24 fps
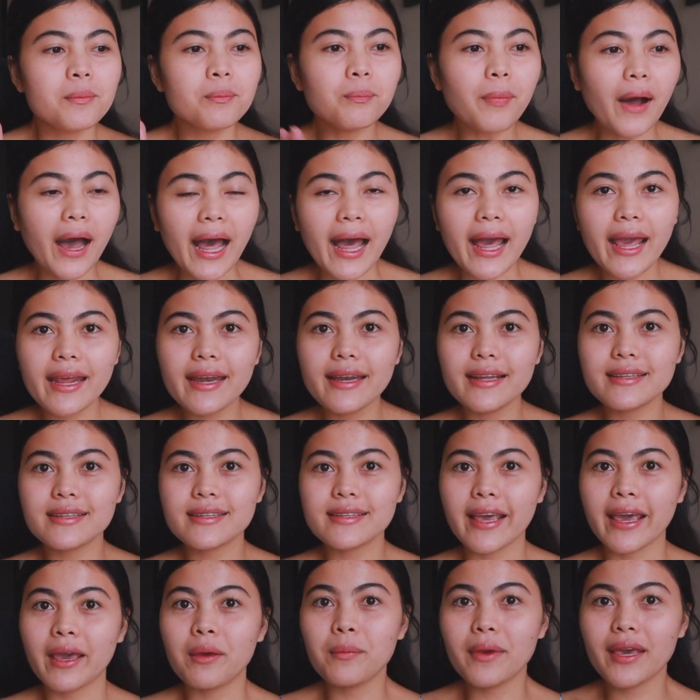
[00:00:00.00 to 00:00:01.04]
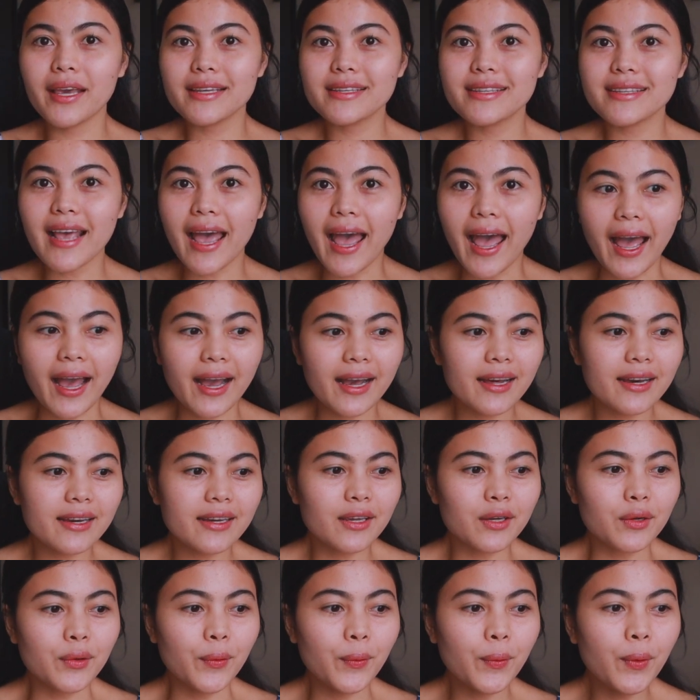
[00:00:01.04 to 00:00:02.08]
buy the same exact,
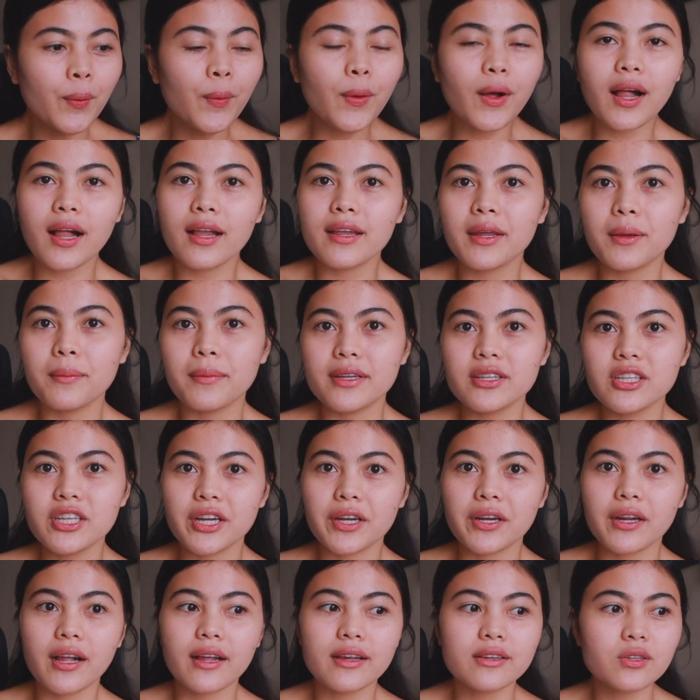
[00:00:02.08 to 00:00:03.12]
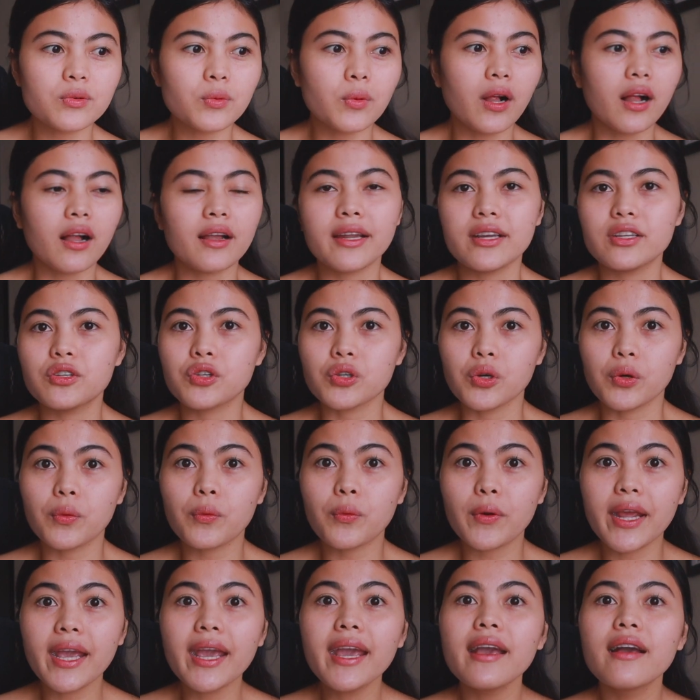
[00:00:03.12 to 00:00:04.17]
quality materials, quality
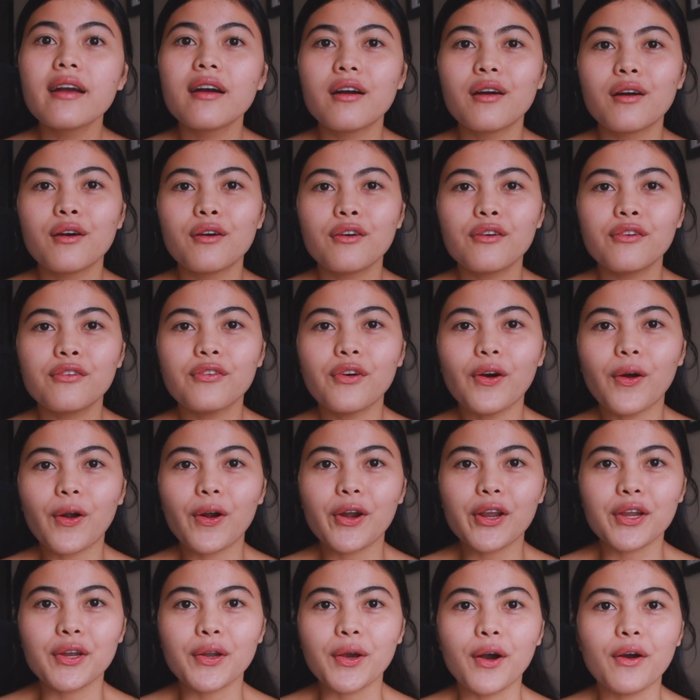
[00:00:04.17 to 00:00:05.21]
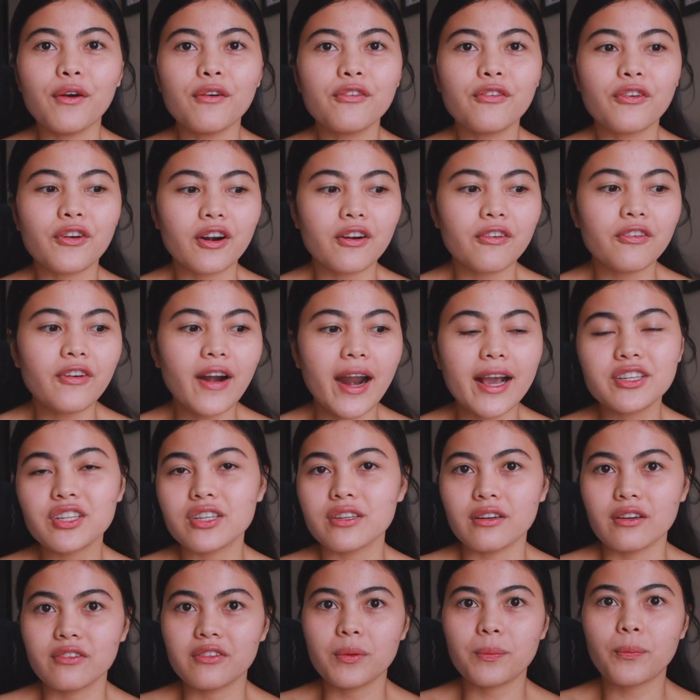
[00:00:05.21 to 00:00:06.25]
jewelry for, for a
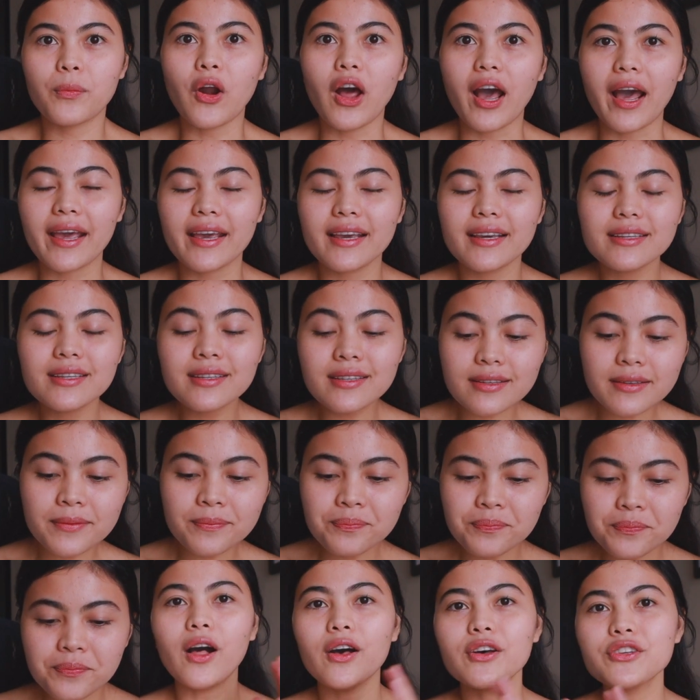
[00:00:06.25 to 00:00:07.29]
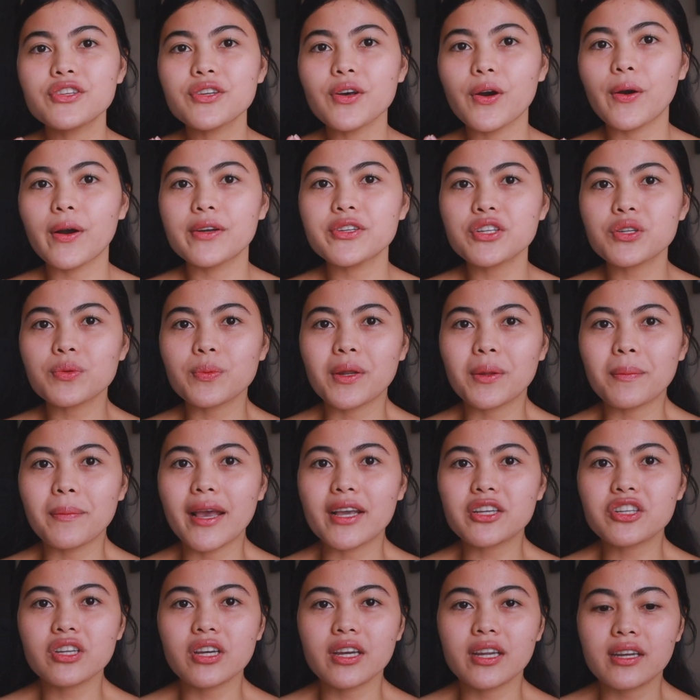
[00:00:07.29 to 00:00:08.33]
fraction of the price. Also, I just want to
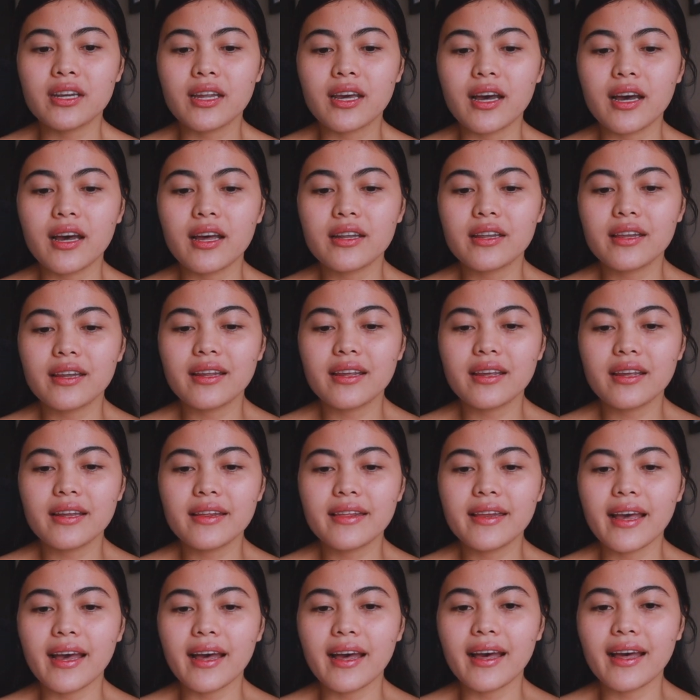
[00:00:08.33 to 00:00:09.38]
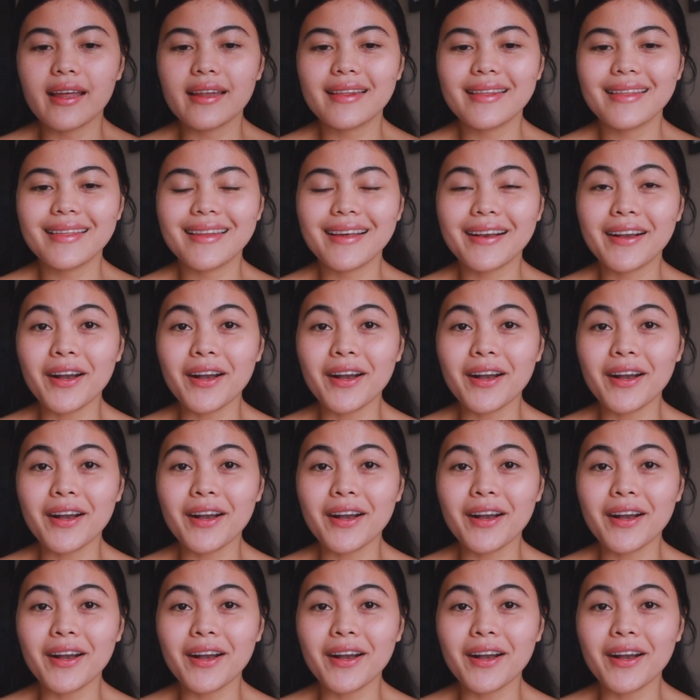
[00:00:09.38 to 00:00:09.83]
mention that the